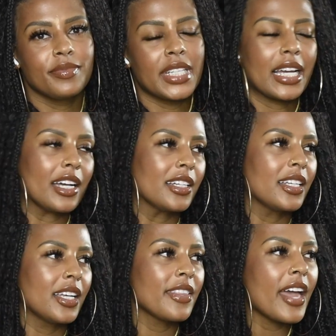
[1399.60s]

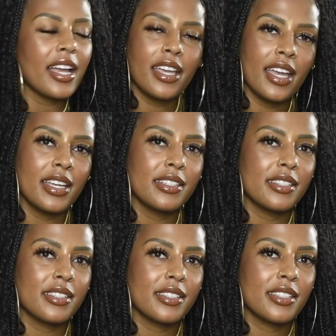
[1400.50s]
In that
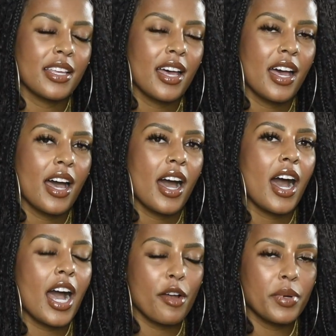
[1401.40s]
case,
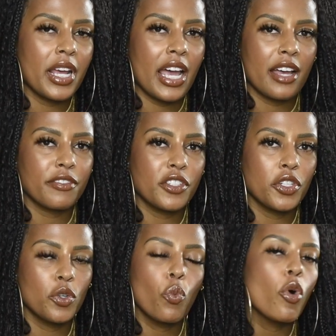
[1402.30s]
I would have
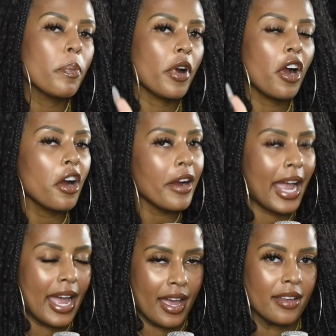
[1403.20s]
to whoop her
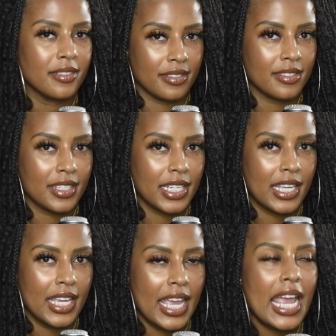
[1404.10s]
ass
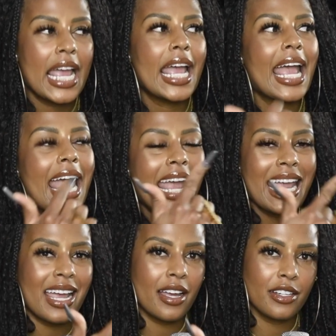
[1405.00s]

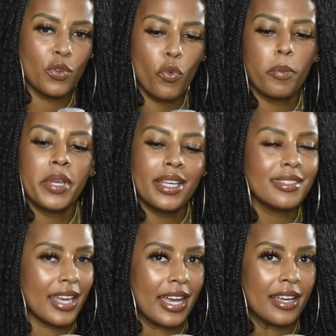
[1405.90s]
and whoop
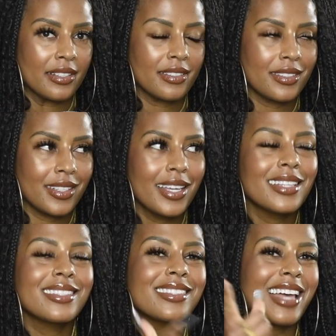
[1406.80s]
his ass
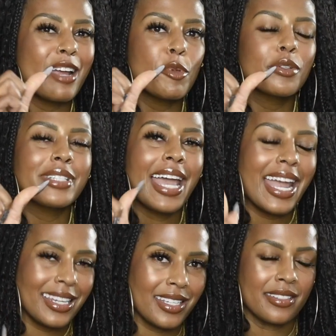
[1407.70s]

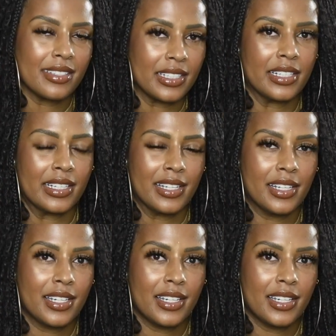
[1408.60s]
simultaneously.